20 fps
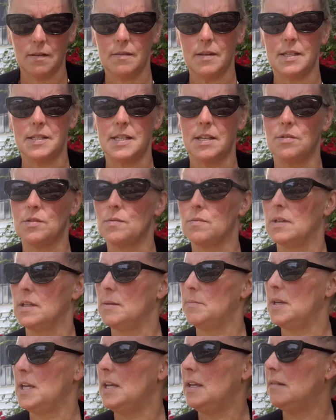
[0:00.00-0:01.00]
That sounds
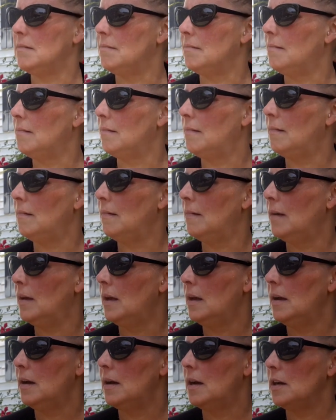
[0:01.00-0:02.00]
really mean.
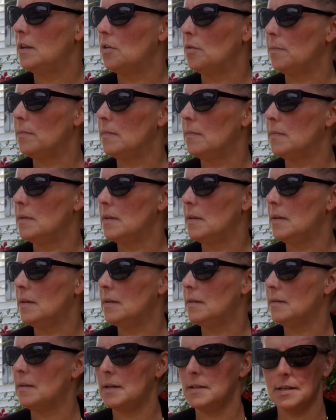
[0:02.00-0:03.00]
I
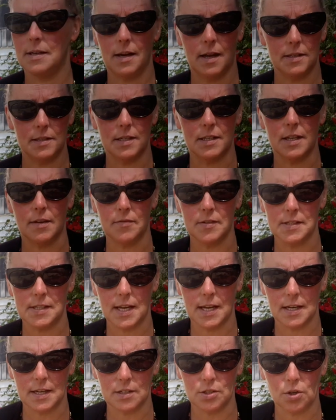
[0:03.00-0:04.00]
didn't even
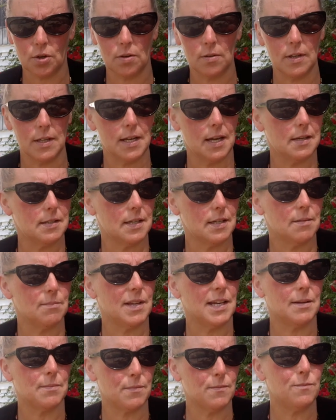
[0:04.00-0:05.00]
say it internally. I did. I'm
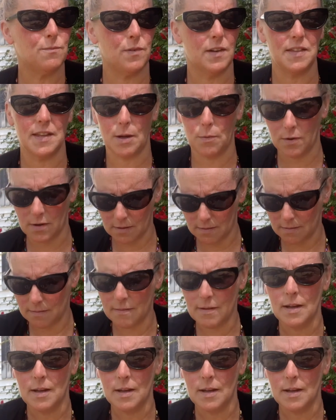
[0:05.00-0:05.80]
like, when they were